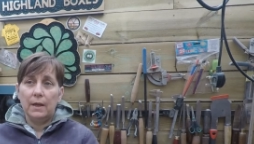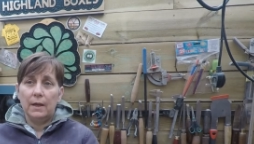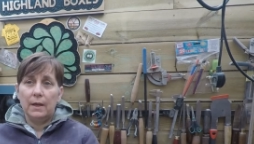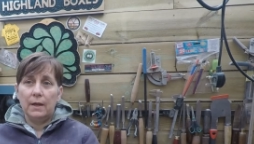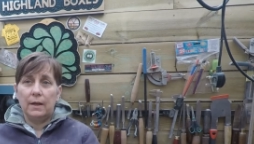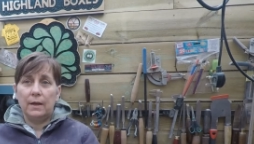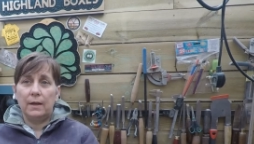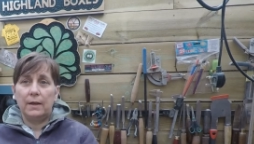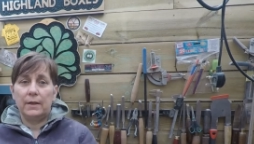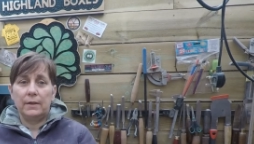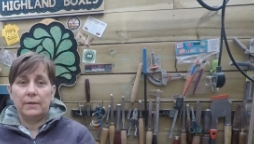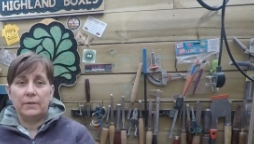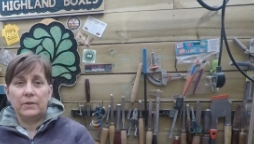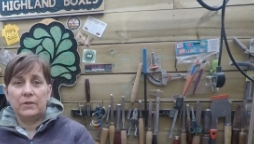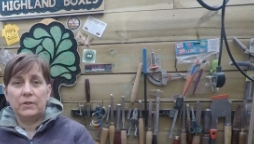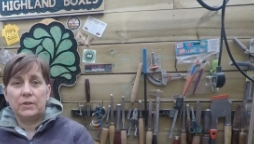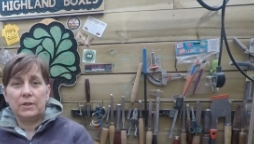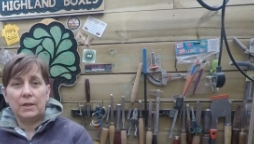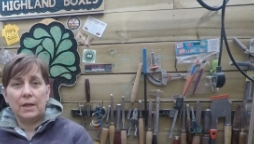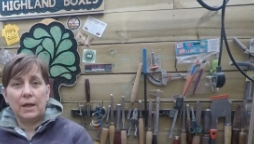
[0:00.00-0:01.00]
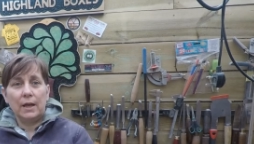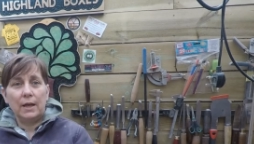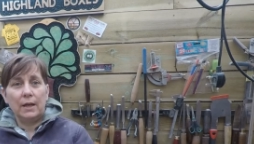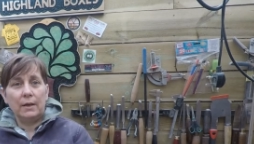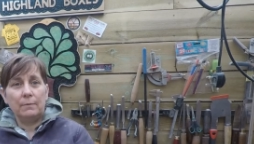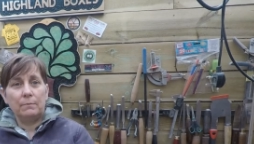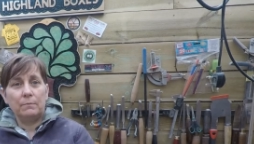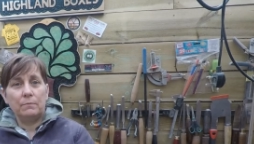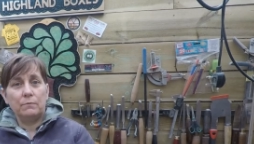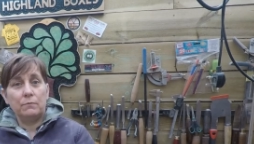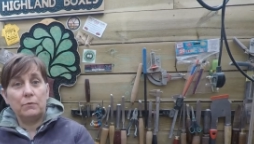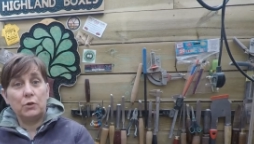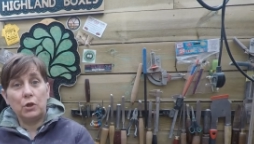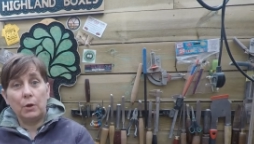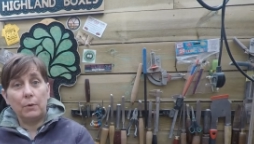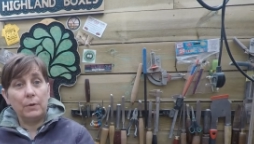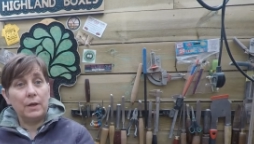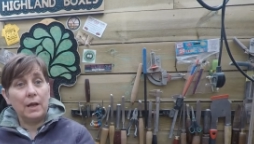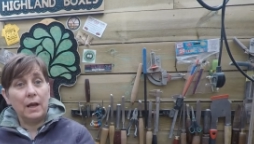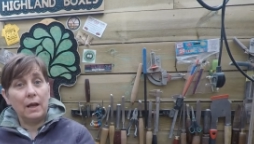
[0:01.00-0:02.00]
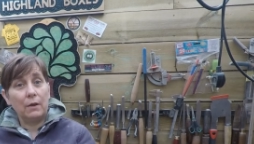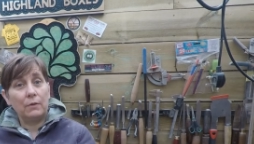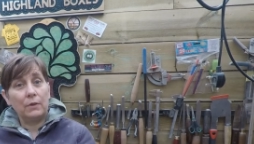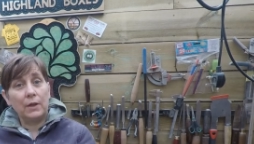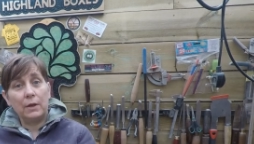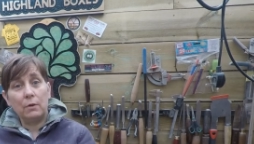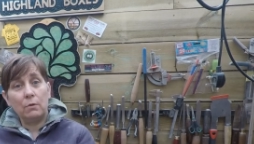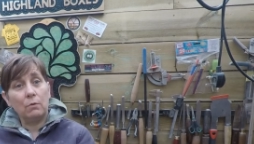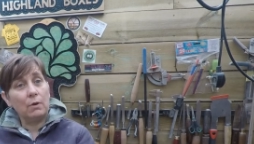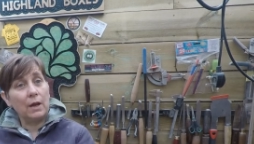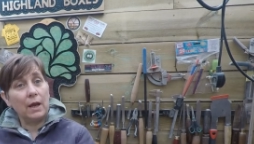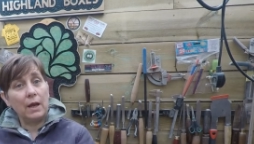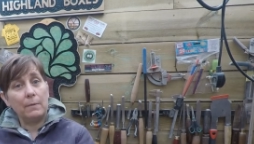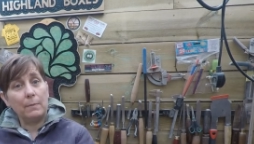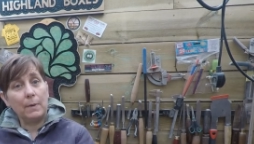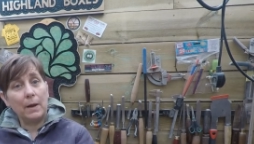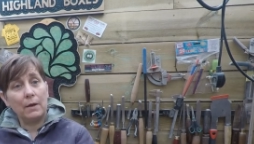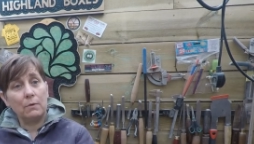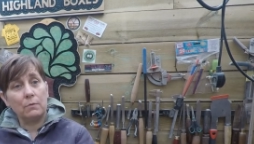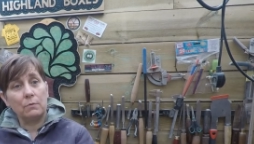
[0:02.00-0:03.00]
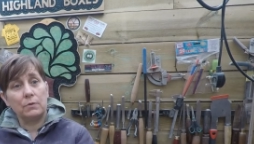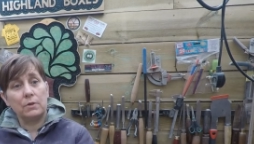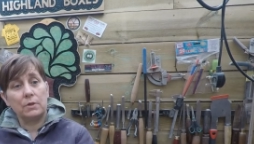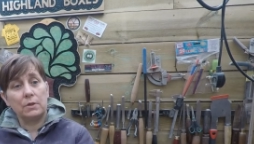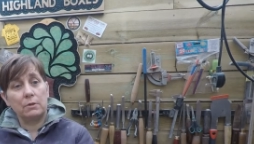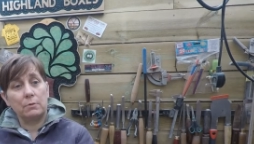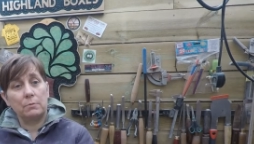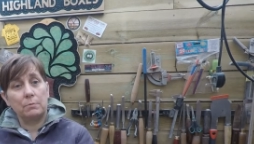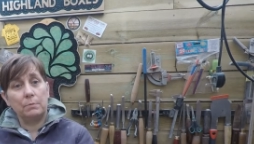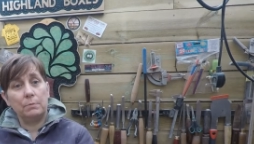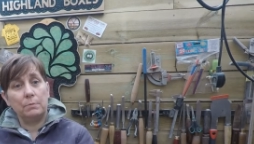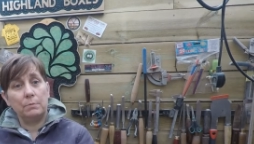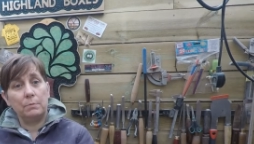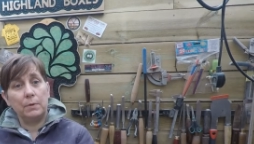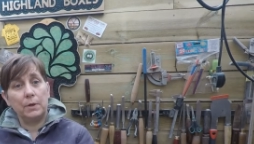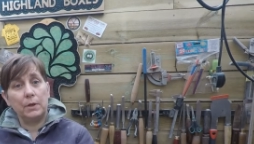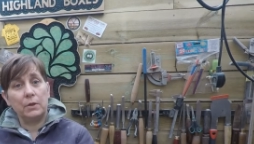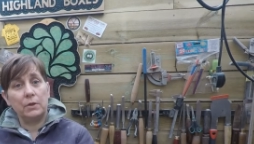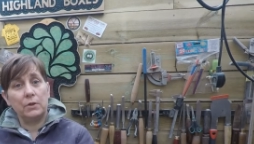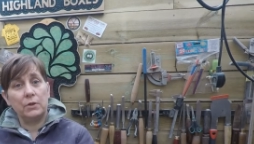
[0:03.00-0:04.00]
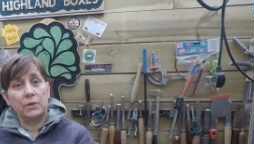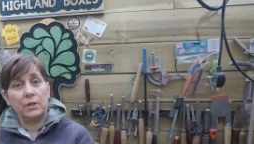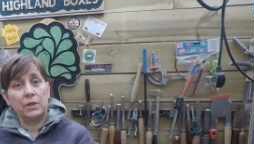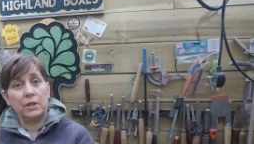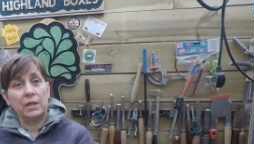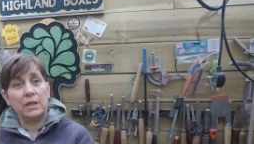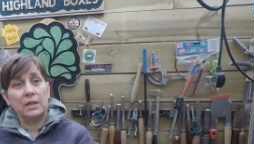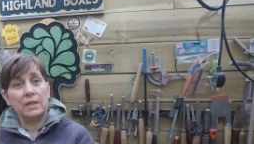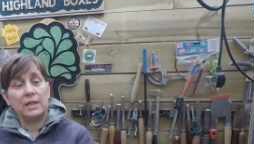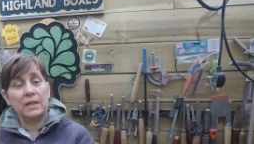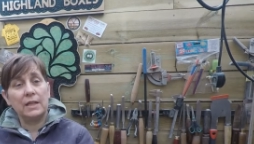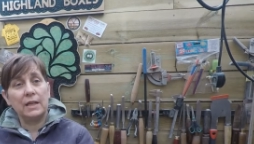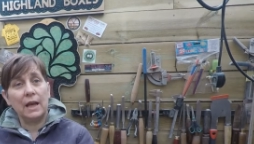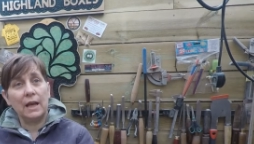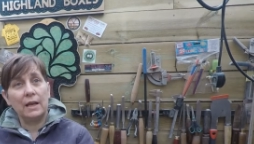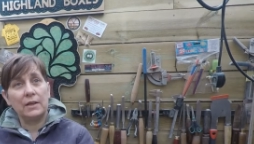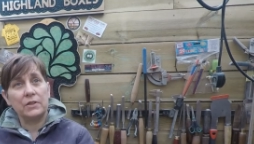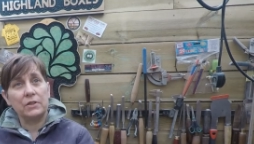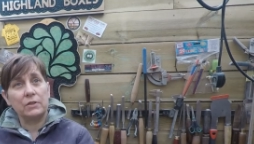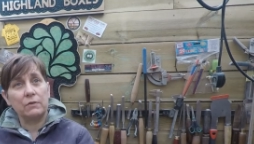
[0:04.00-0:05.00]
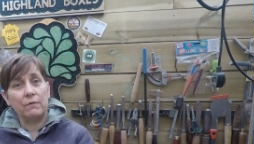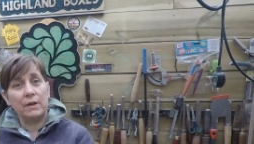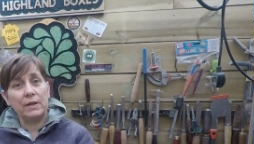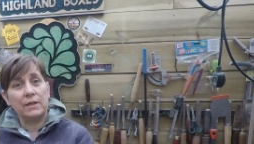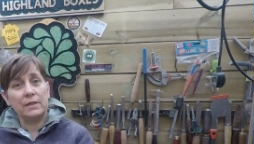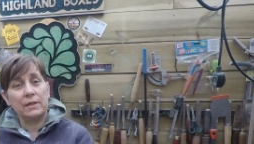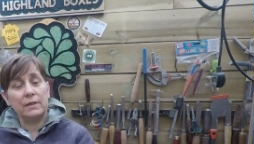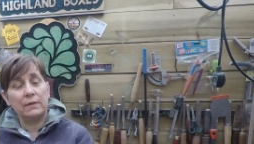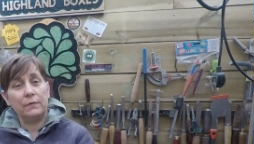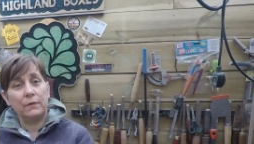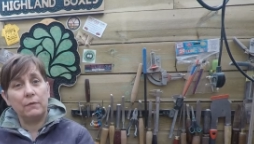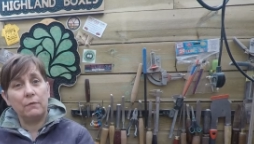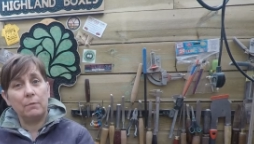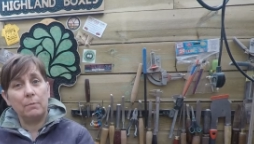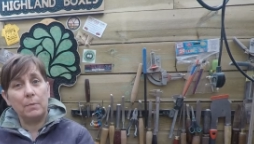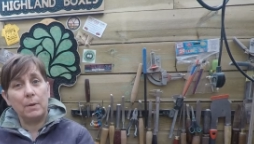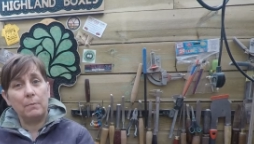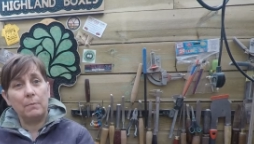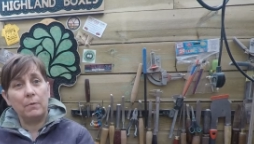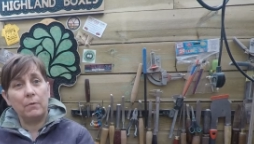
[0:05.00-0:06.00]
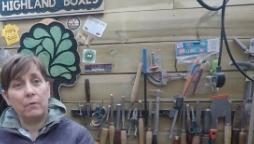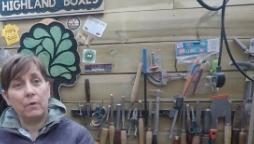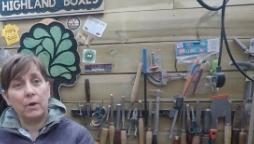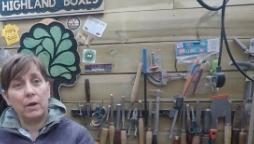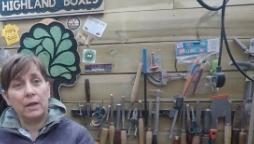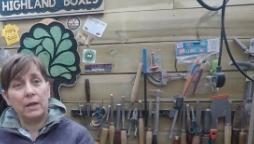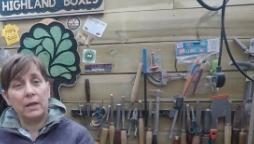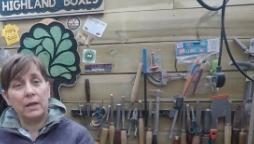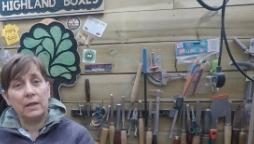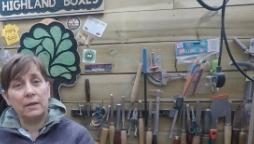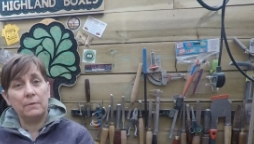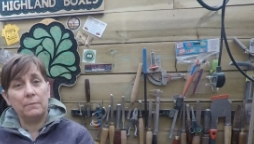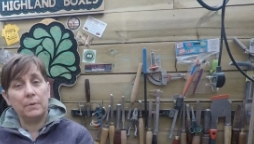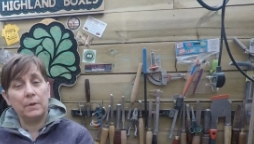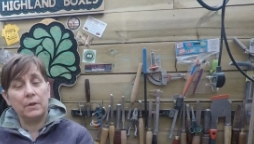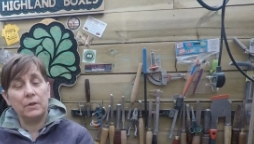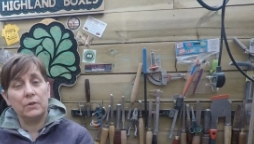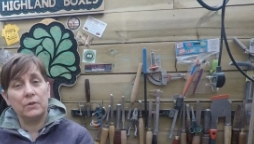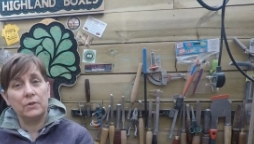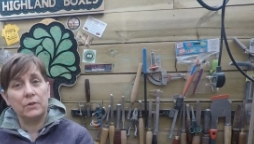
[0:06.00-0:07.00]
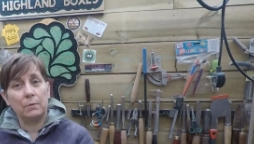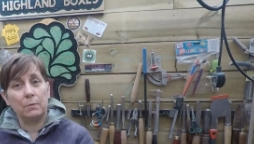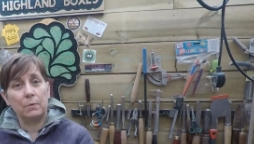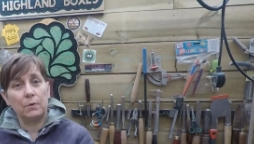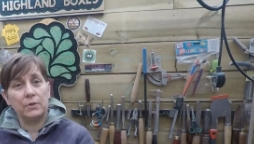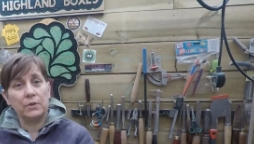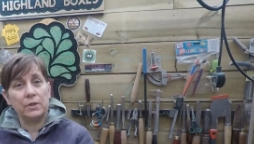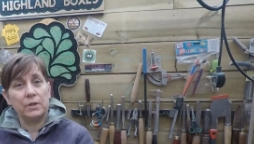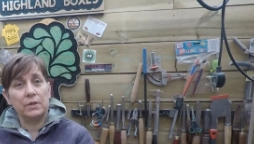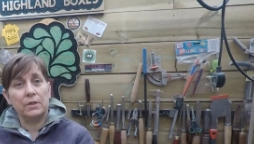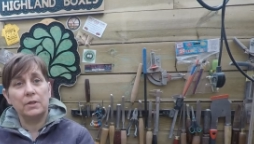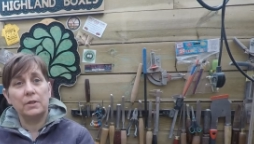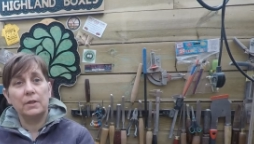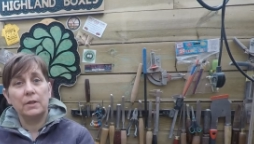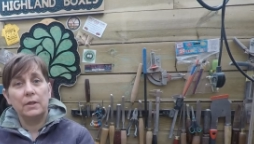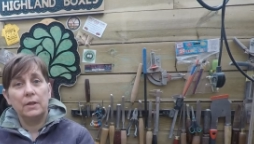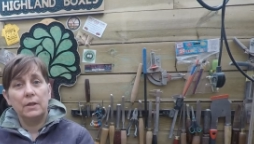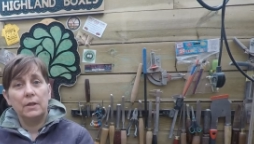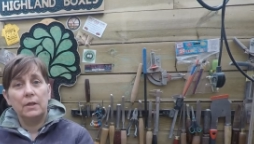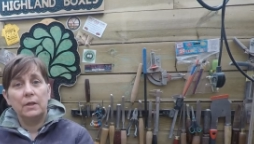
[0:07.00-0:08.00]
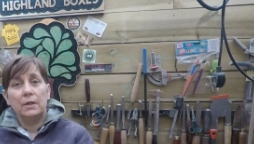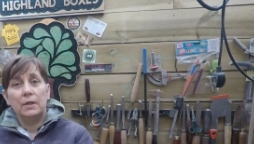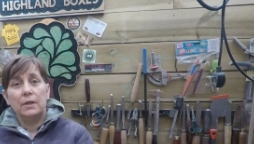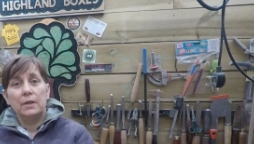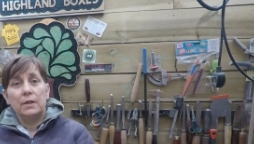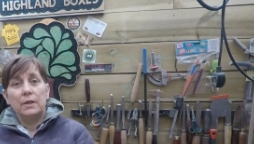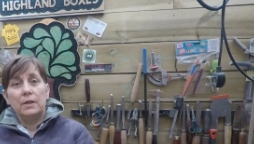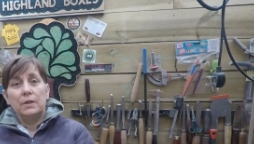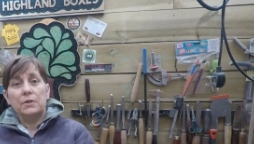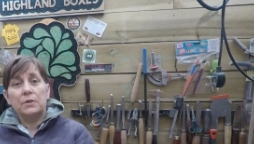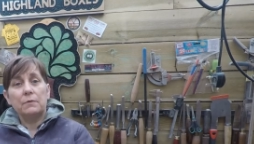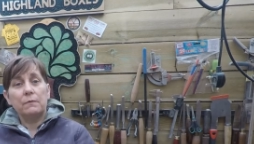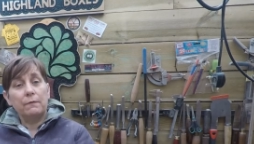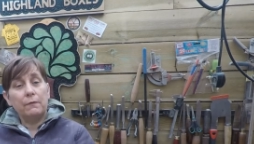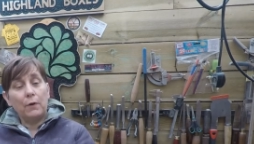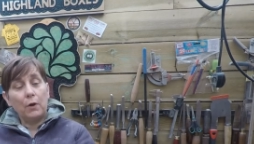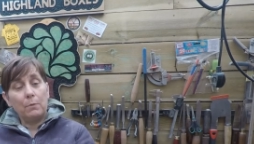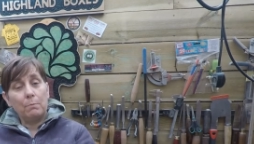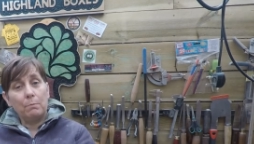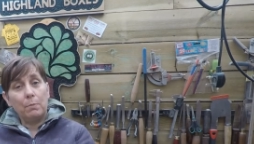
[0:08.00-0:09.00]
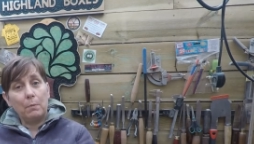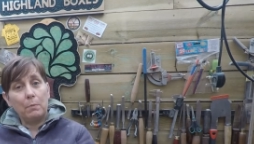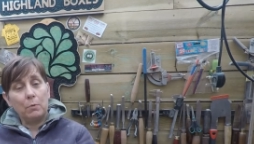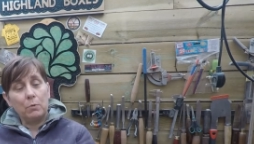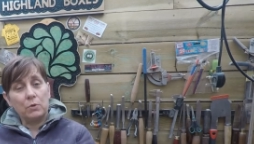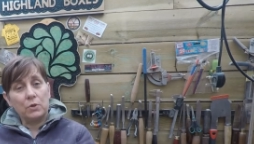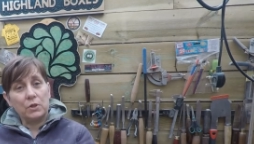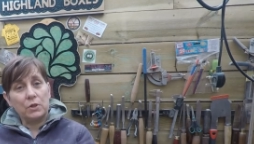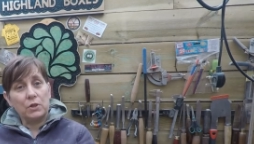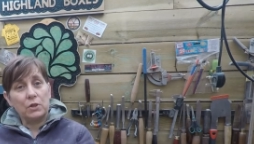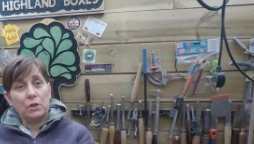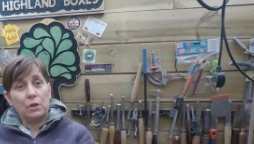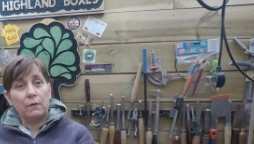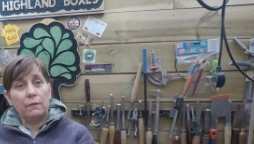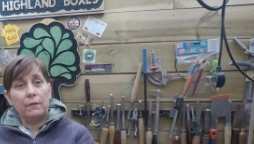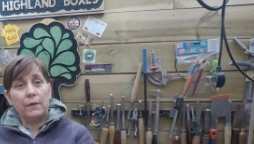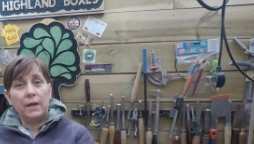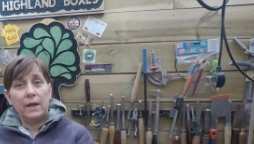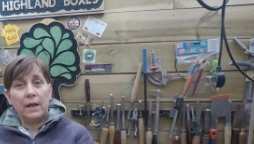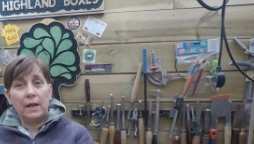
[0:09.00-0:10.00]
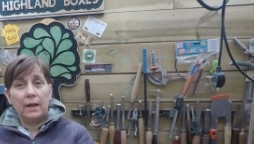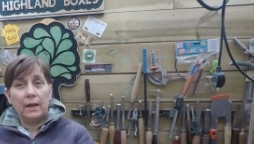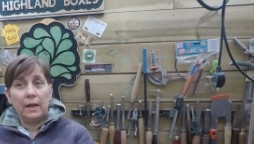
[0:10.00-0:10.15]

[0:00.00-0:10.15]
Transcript: and showing how they all came out, because I didn't degas the resin, if you remember rightly, because I wanted some fine bubbles and stuff in it.